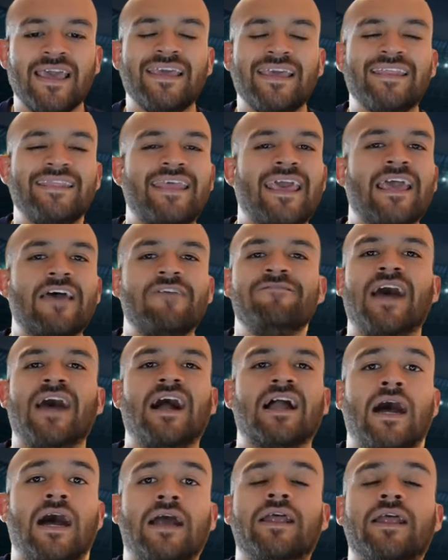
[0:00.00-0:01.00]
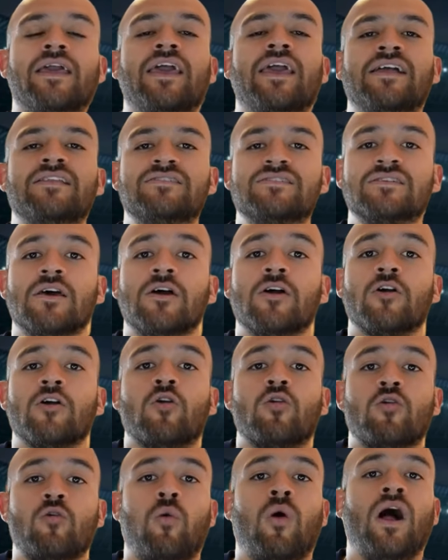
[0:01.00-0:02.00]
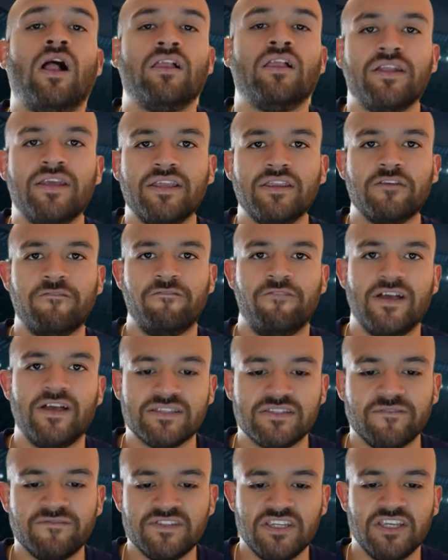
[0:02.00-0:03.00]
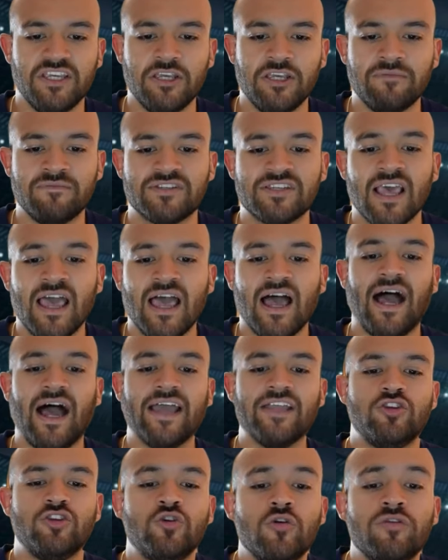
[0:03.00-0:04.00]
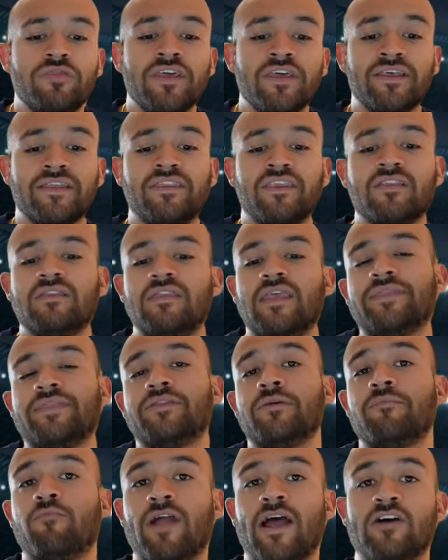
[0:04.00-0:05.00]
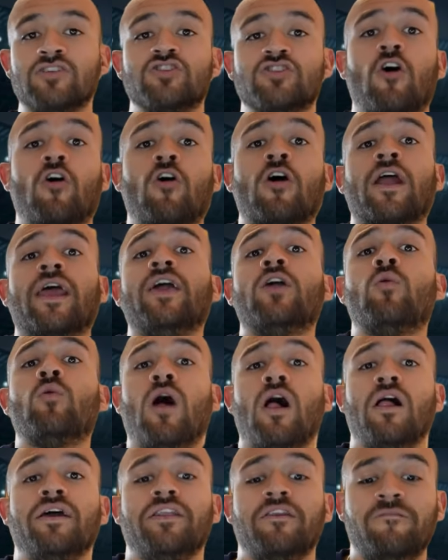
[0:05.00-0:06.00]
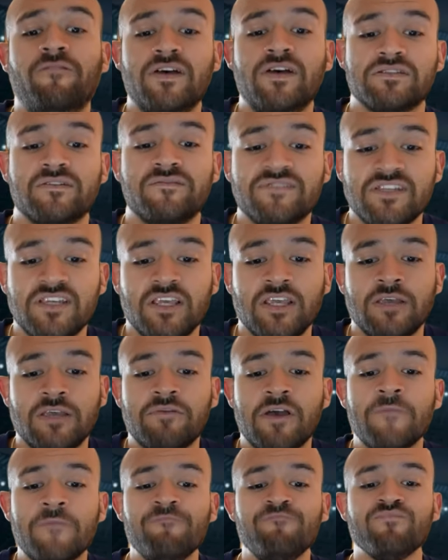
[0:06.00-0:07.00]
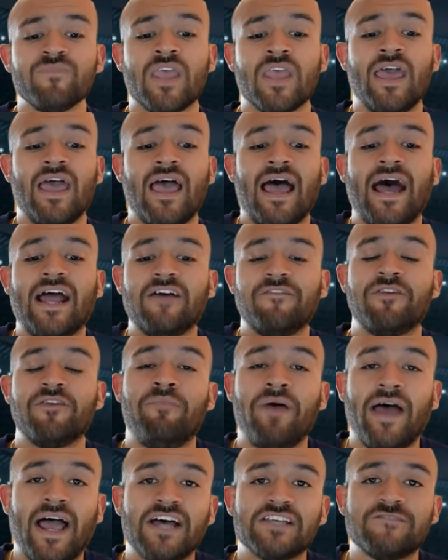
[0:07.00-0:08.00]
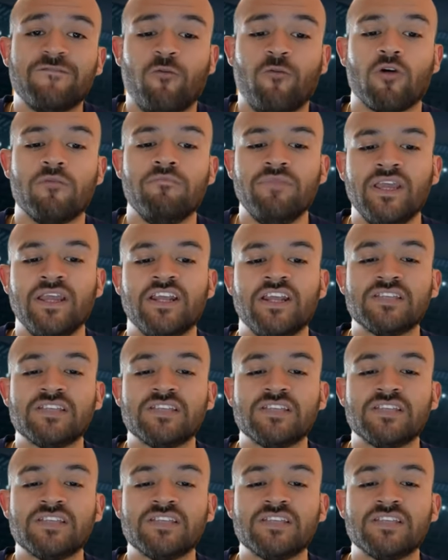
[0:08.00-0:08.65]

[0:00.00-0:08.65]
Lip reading: they have not gone against quality defensive teams. I do think that the Browns are a quality defensive team. Out of the past 4 meetings